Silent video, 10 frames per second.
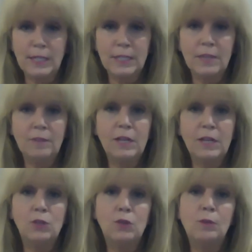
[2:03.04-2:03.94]
deal of
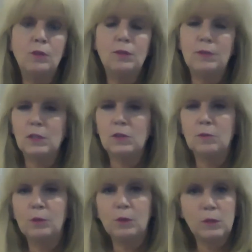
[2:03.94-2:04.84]
sexual abuse, physical
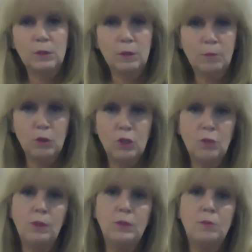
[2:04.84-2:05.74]
abuse, emotional
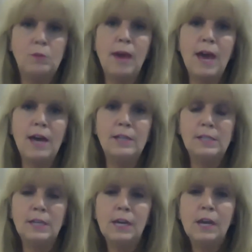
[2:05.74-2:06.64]
abuse in my
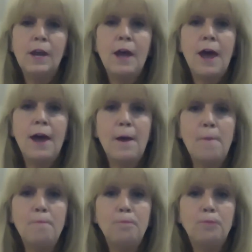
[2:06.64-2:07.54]
past,
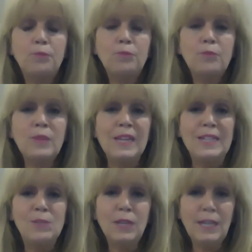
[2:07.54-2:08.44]
um,
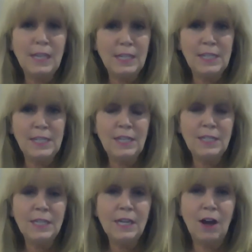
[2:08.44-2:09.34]
it's really easy
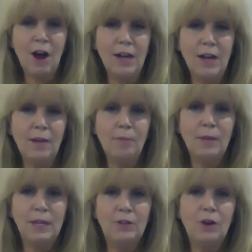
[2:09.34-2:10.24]
to get caught up
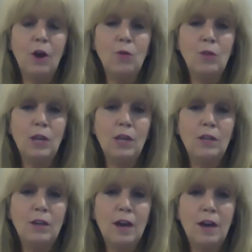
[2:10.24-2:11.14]
in your own
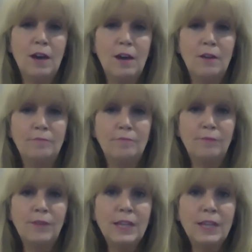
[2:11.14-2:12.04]
uh,
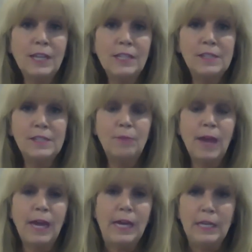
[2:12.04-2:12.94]
feelings and
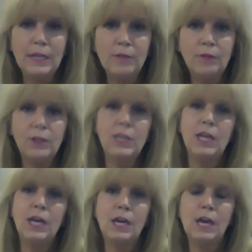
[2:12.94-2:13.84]
pain of
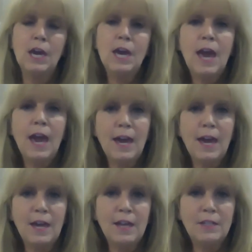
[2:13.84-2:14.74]
everything
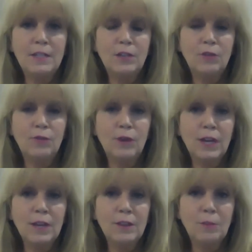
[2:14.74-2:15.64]
and
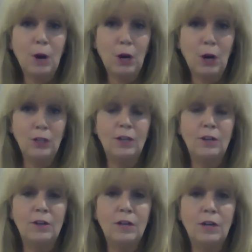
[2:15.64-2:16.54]
forget the
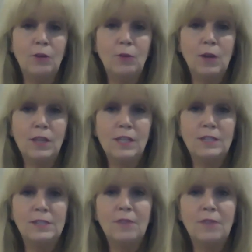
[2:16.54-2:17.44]
partner you're with
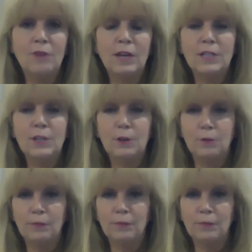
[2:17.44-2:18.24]
is suffering too.